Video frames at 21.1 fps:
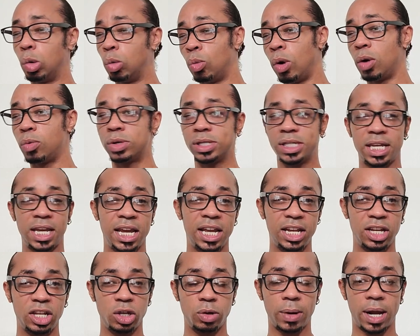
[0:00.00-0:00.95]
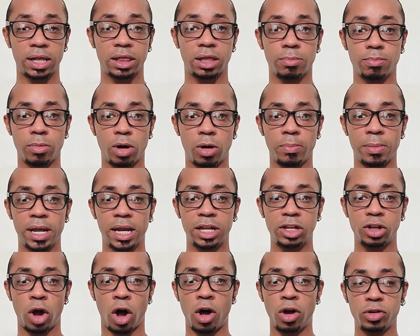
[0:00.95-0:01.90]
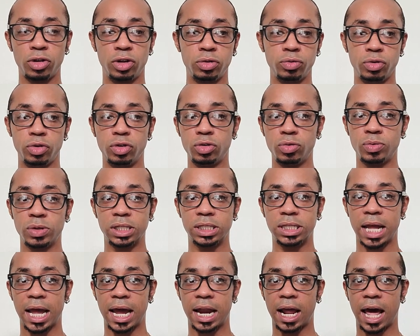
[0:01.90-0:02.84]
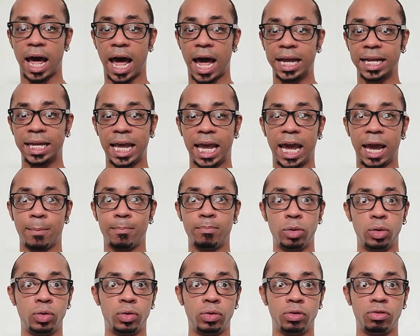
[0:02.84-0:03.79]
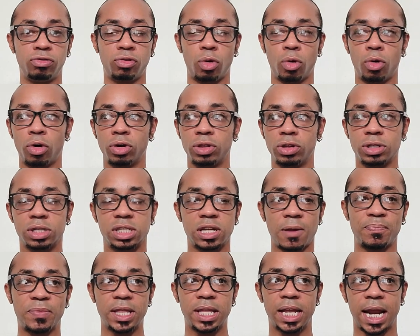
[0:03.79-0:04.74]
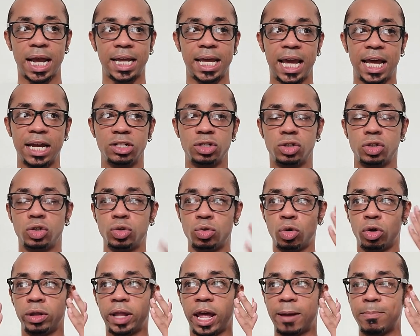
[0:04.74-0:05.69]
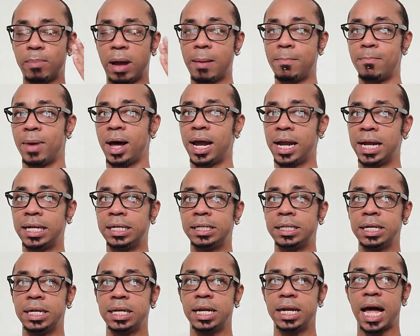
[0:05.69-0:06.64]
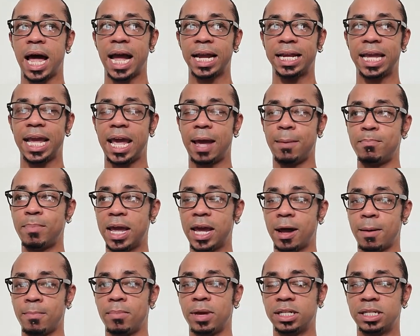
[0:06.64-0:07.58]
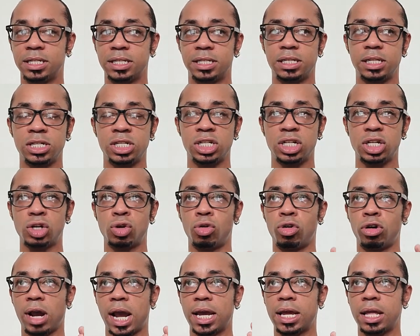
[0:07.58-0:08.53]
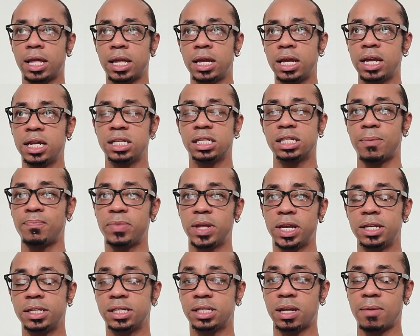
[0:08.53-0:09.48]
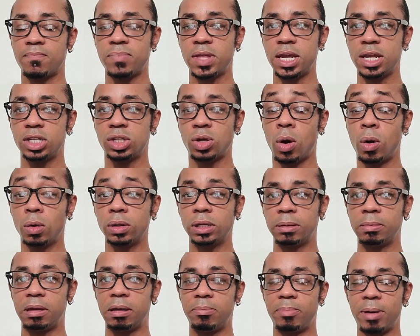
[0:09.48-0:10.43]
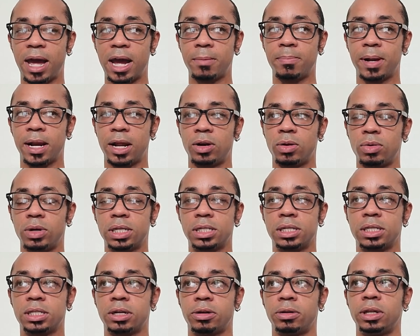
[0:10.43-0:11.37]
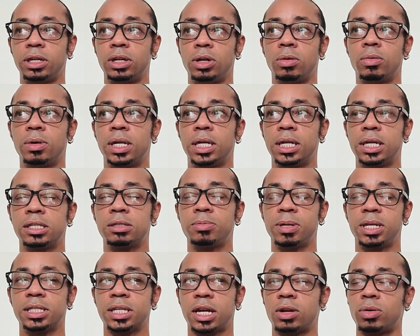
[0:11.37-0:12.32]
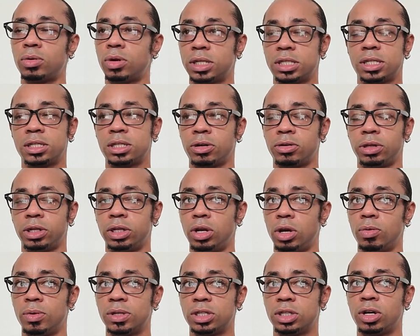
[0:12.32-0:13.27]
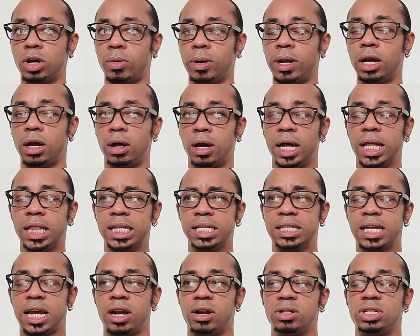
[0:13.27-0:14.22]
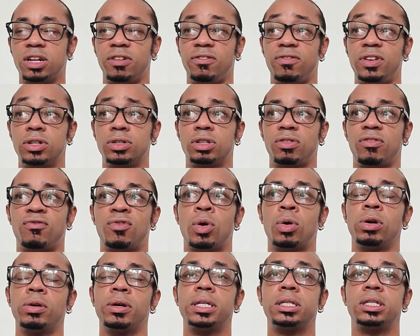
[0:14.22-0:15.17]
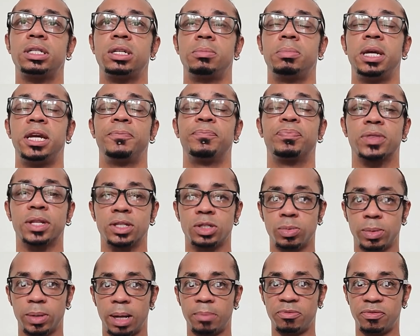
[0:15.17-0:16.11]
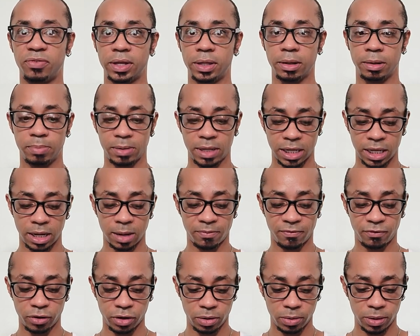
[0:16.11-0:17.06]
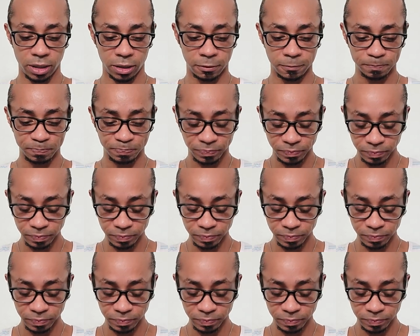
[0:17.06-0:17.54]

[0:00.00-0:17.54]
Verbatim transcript: what was hitting you at the moment all you knew was that i can't move or there's something that i can't do or like my mind I can't make up a decision or I something something is holding me back, but I don't necessarily know what it is because I don't necessarily know what's going on. This energy feels foreign to me. That's what I'm feeling picking up for you here.